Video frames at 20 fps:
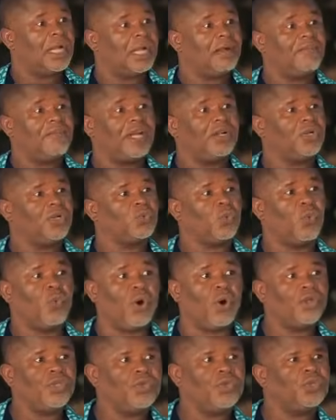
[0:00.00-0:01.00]
Have I not
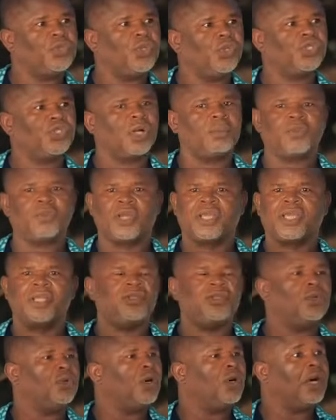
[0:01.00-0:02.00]
warned you to stop
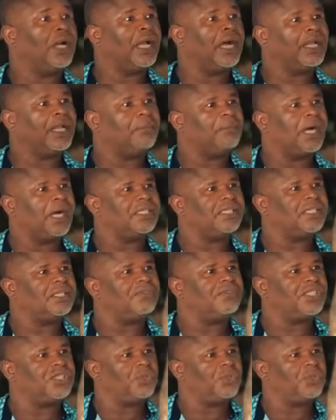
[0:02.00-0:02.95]
talking to Ogadema as if